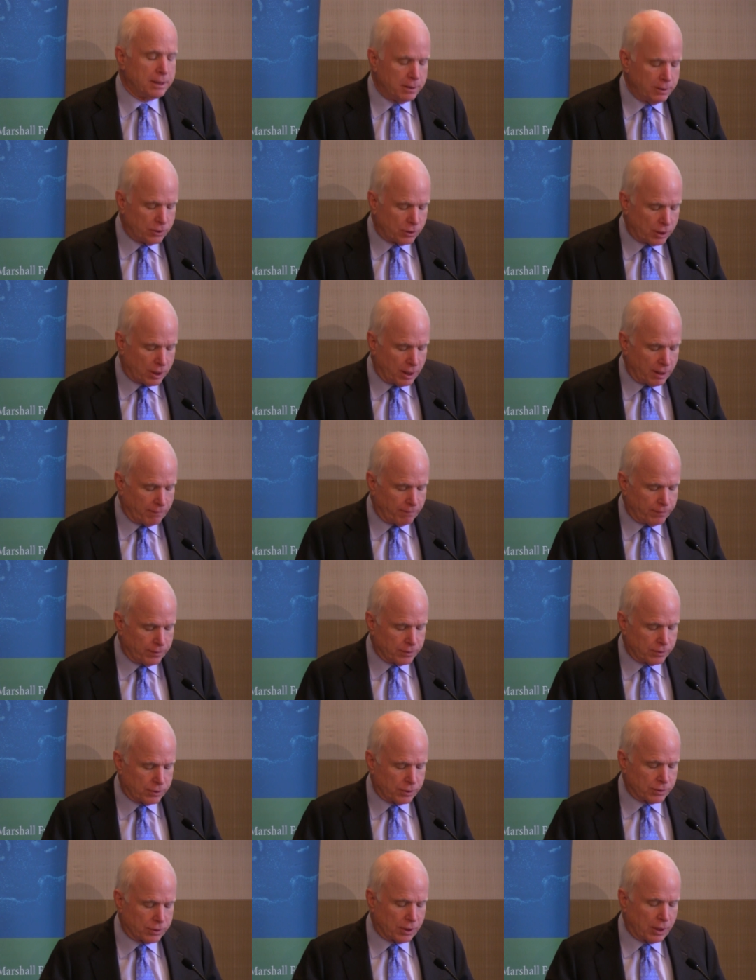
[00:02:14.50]
This
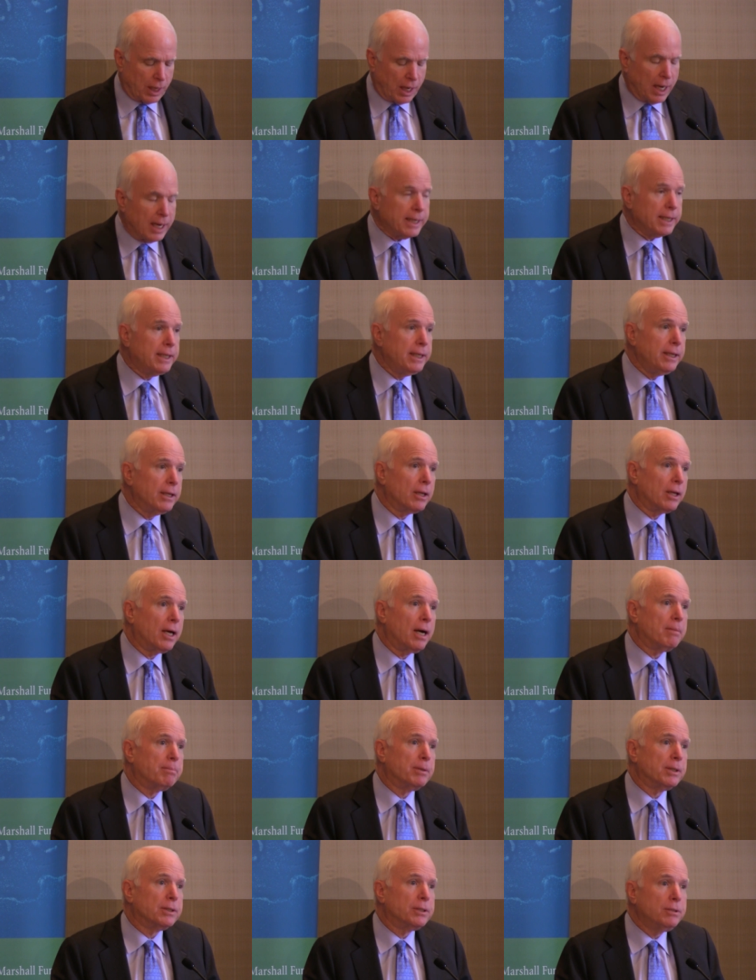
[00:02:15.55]
conference is an ideal
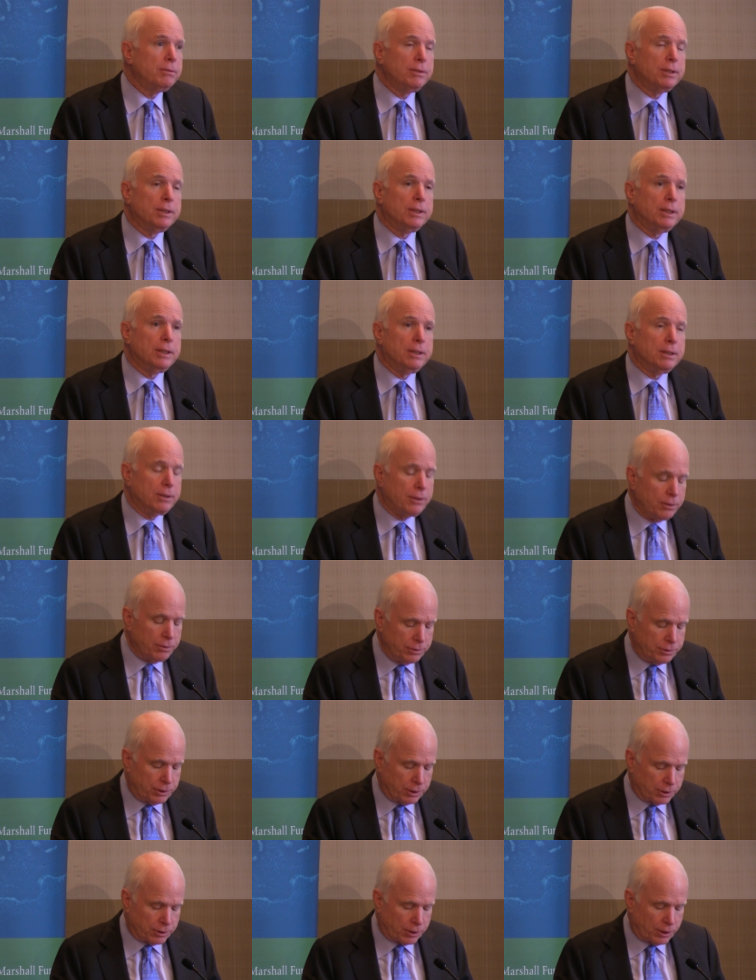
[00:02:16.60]
opportunity to do
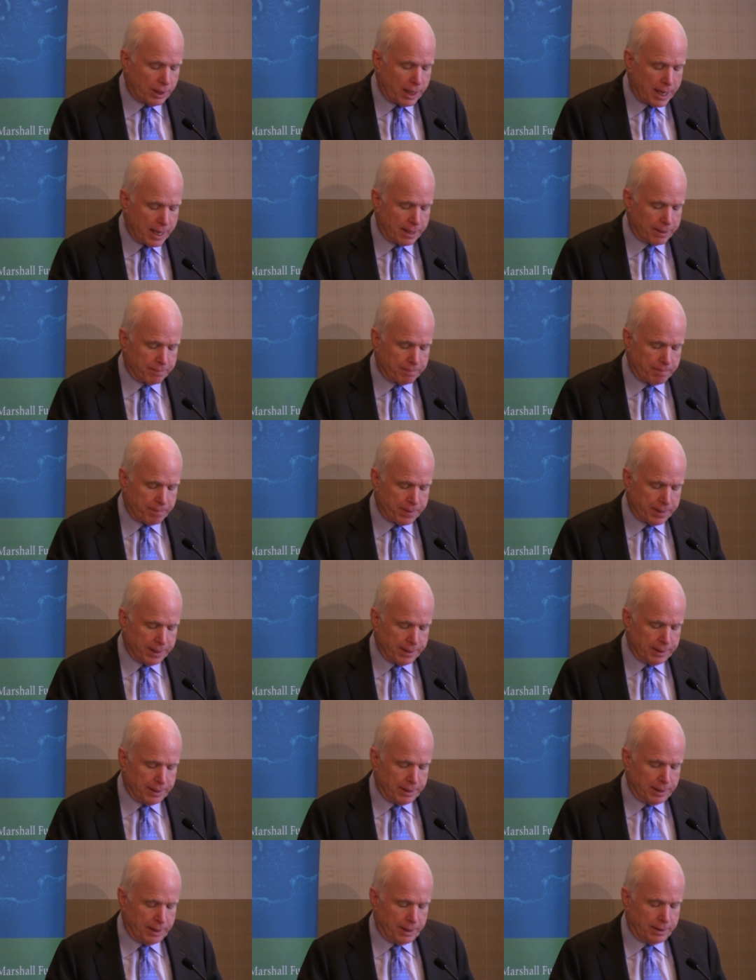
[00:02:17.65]
just that,
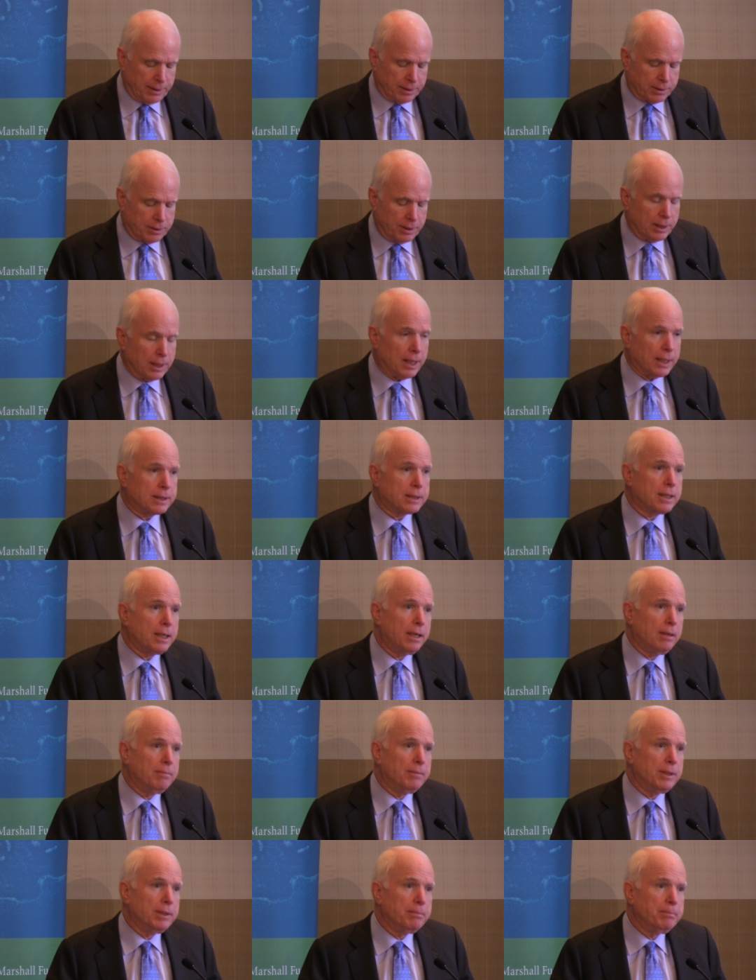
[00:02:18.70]
and it could not
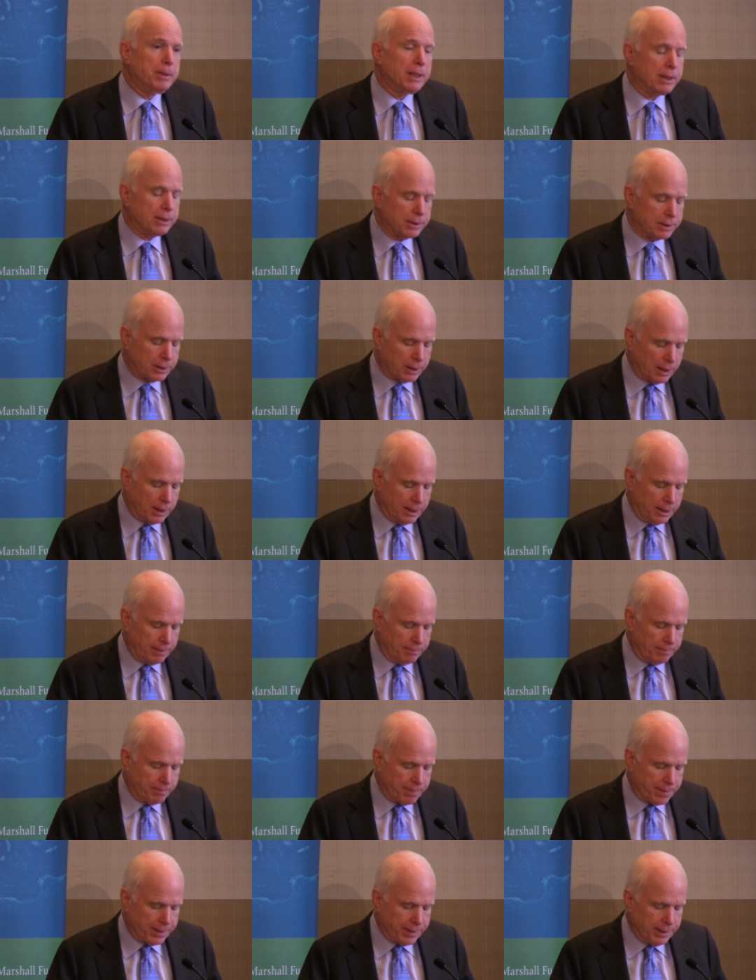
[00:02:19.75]
come at a better
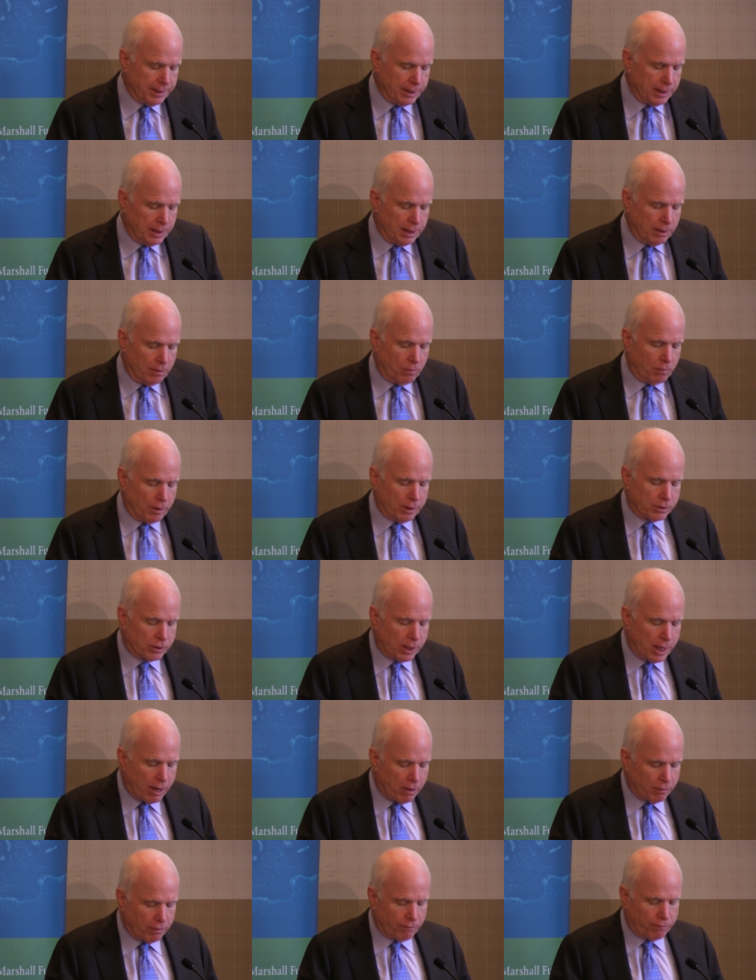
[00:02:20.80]
time. What is
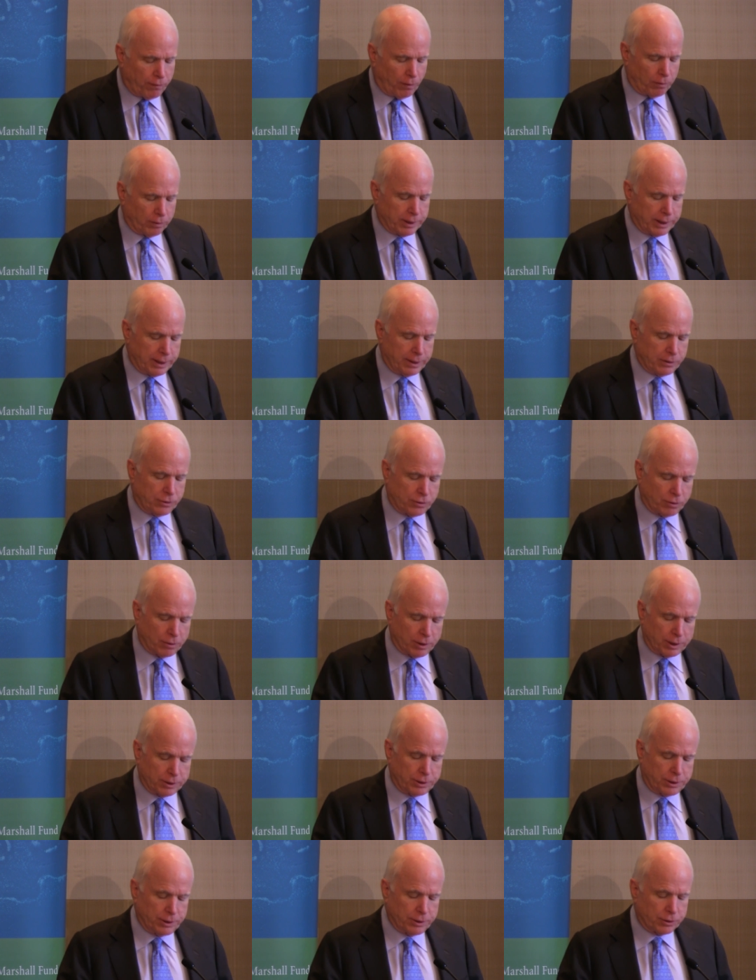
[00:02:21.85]
now unfolding in
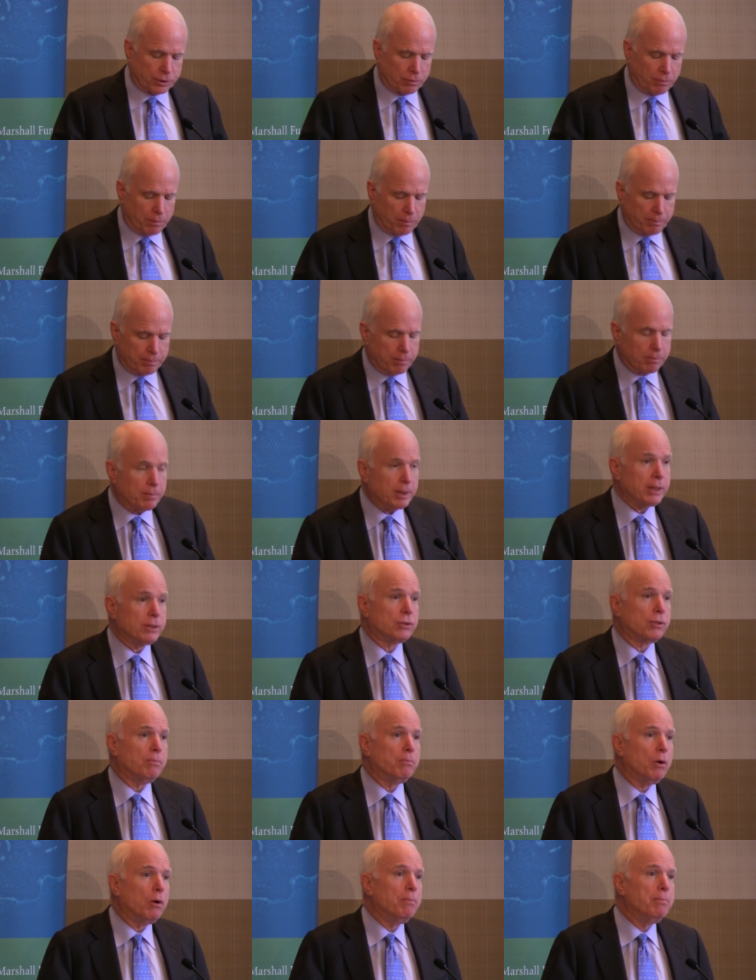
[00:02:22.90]
Georgia is
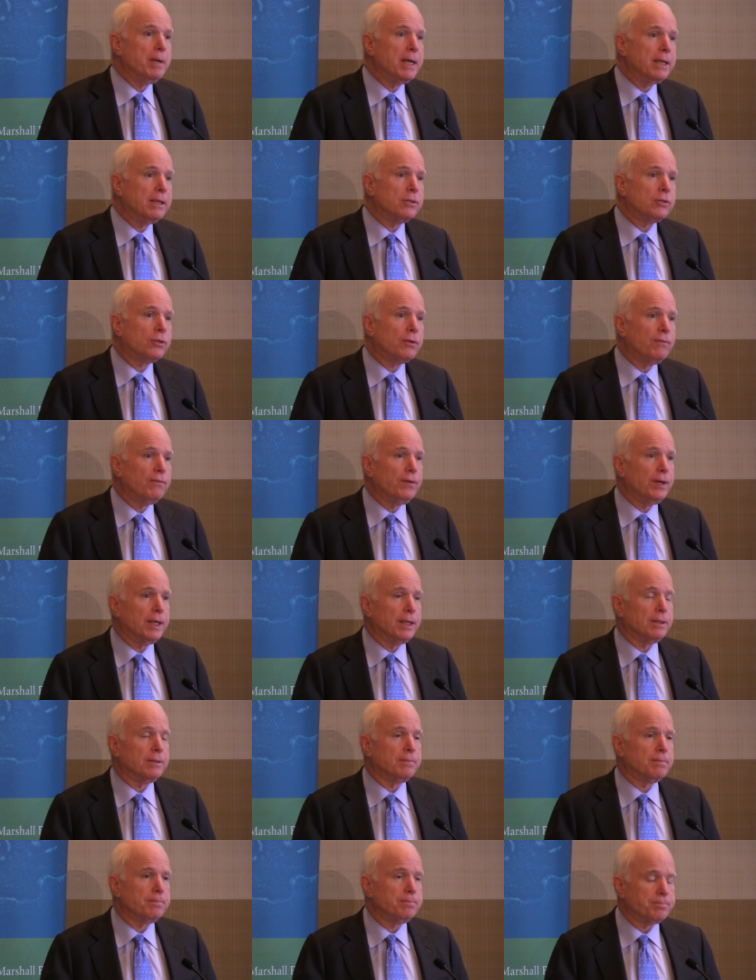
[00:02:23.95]
a momentous
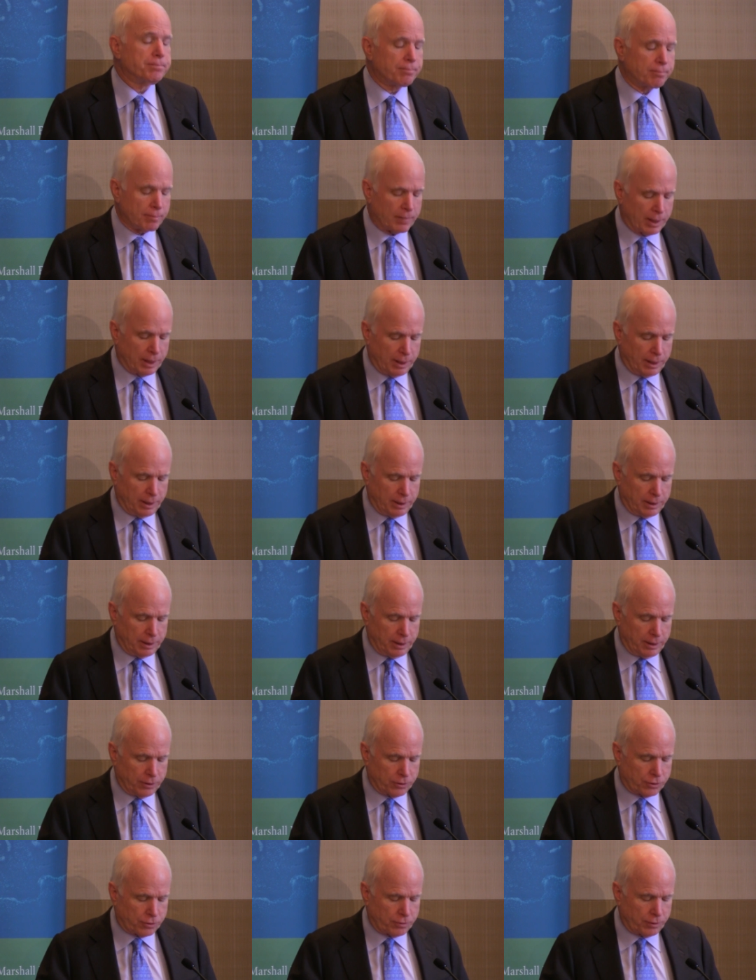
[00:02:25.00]
event in the
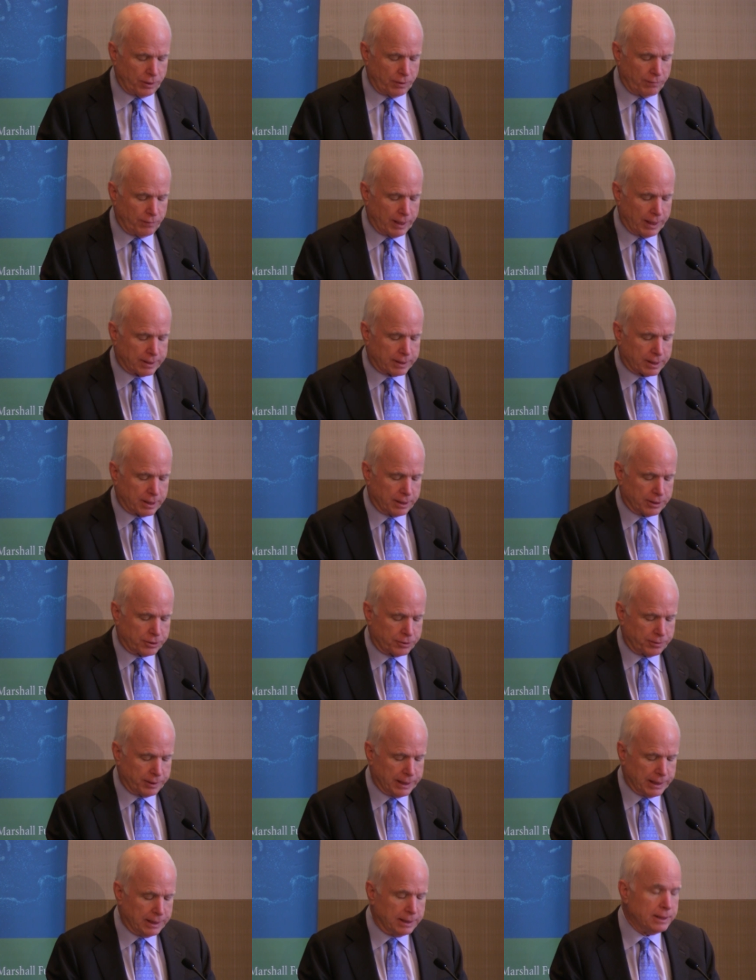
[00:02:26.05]
history of that
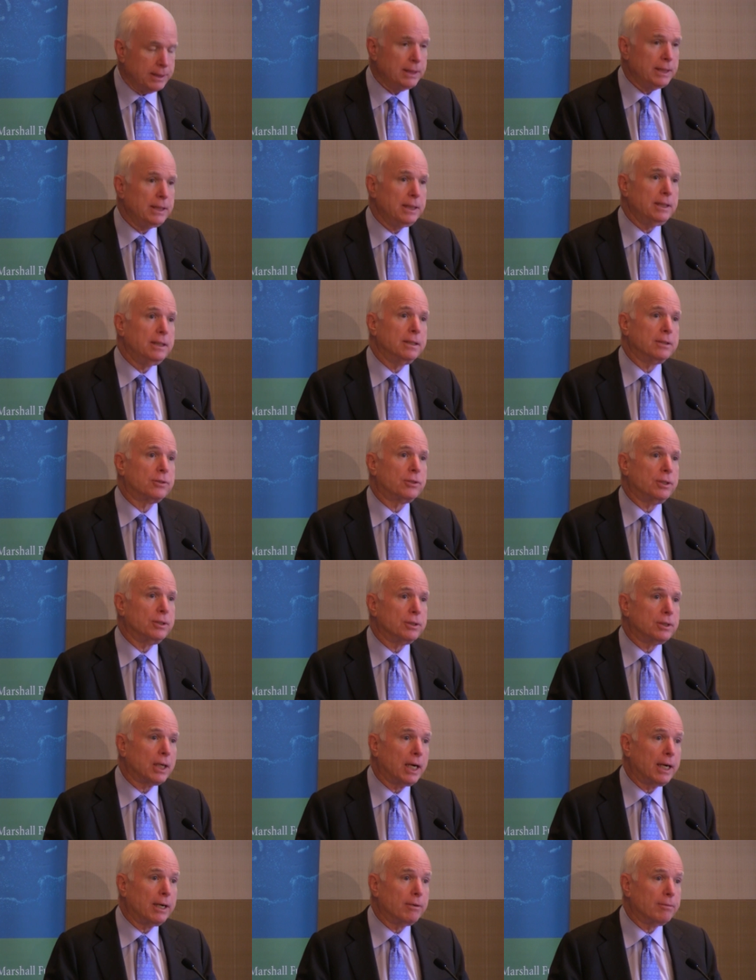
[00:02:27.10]
country and indeed its
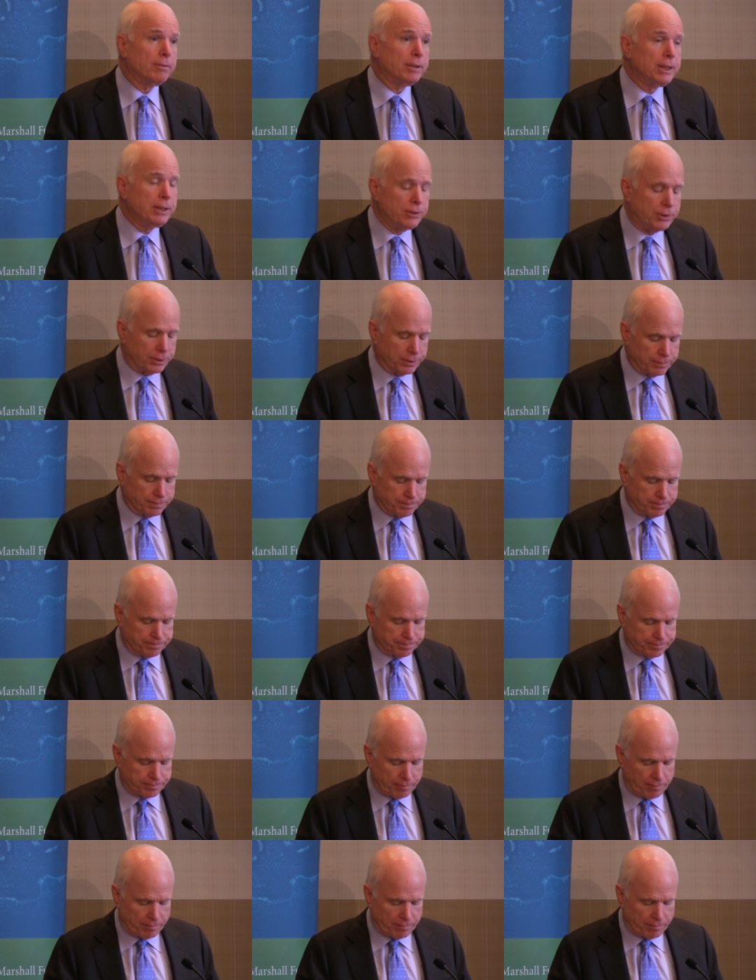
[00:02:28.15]
entire region.